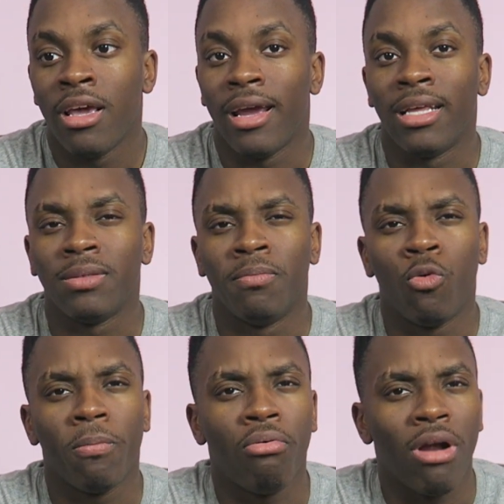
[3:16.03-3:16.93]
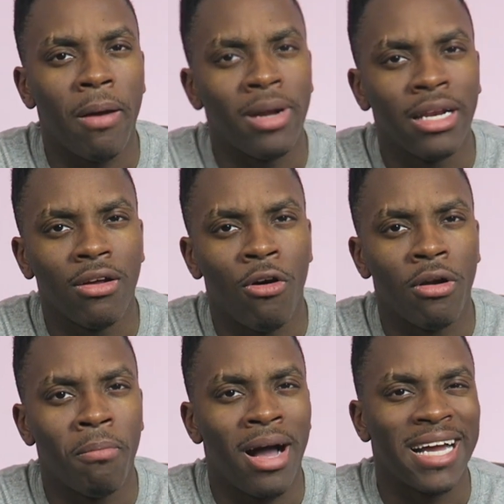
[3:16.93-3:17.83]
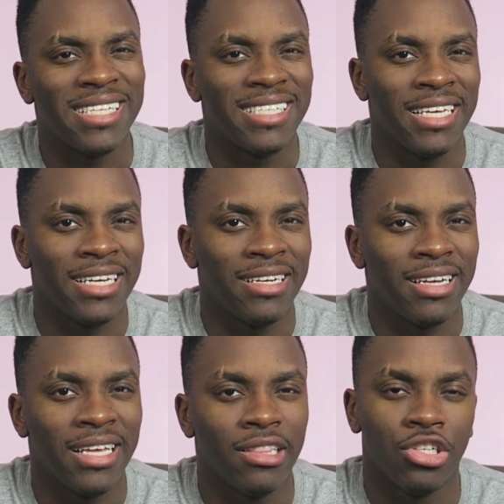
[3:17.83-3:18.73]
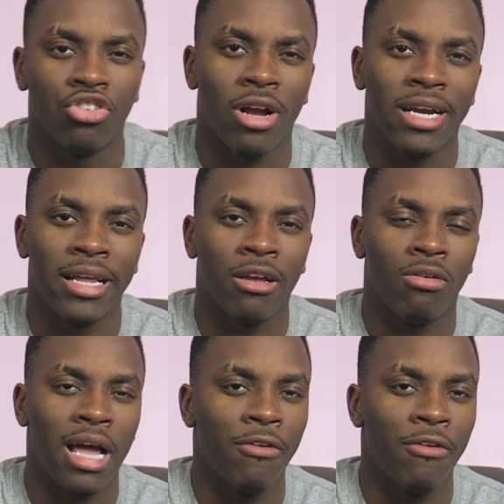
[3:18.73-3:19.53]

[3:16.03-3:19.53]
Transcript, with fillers: And it's more prominent on my skin and the dry down.